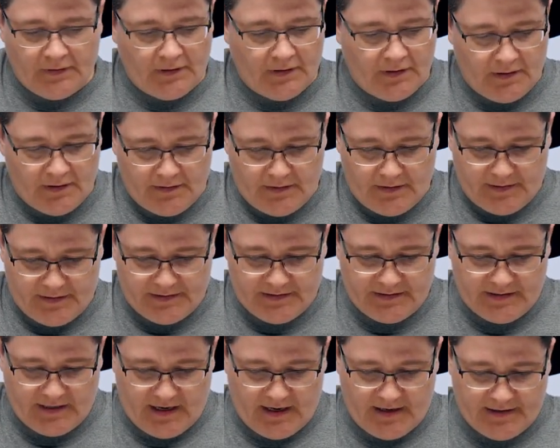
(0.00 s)
And then
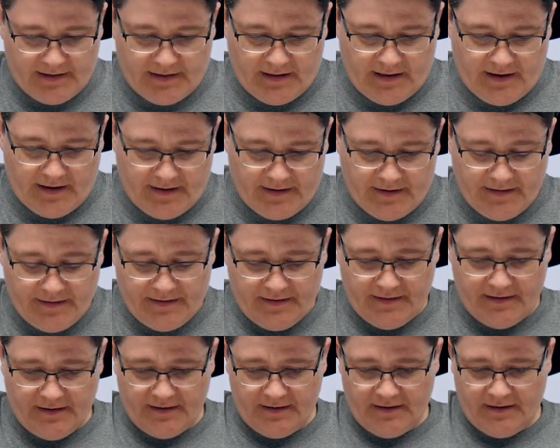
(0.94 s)
stack it like
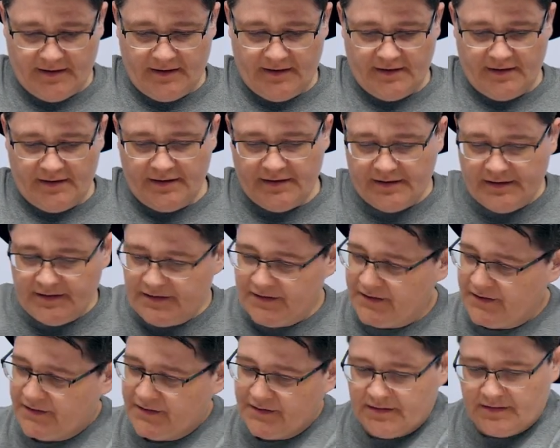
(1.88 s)

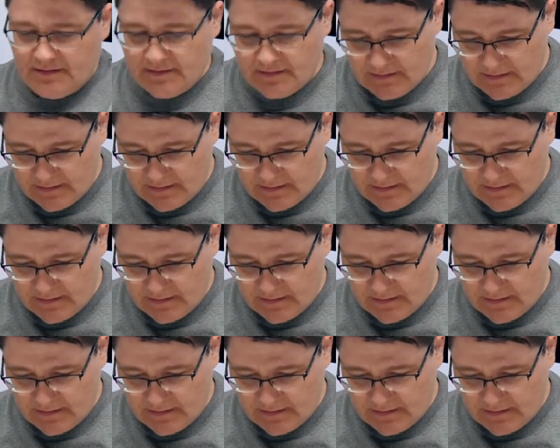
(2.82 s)
this.